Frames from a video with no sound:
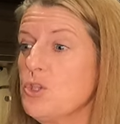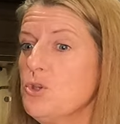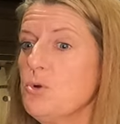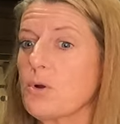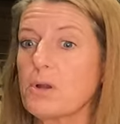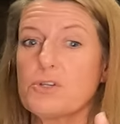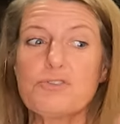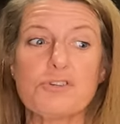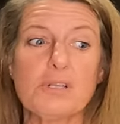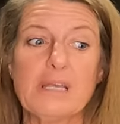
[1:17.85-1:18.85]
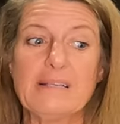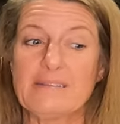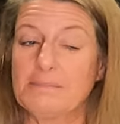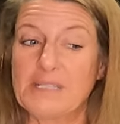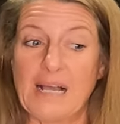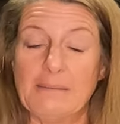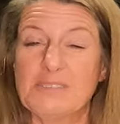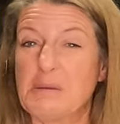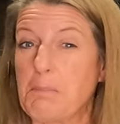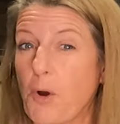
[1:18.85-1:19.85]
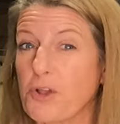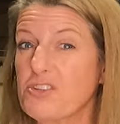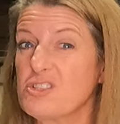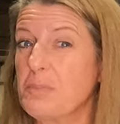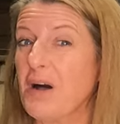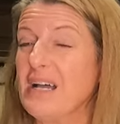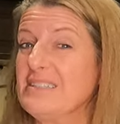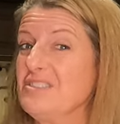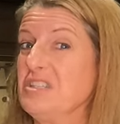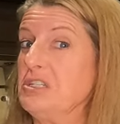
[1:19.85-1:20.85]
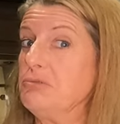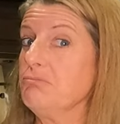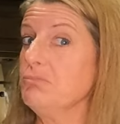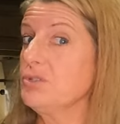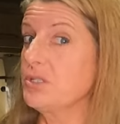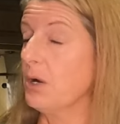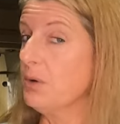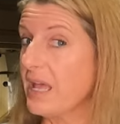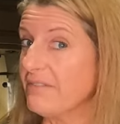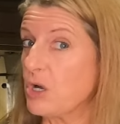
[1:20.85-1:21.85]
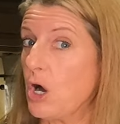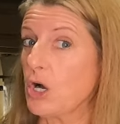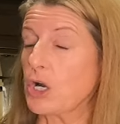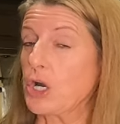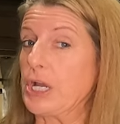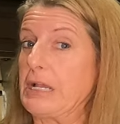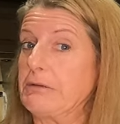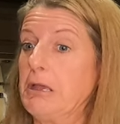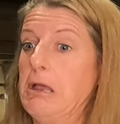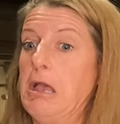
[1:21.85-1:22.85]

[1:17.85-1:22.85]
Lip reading: You are usually sometimes in parking spots that don't have concrete.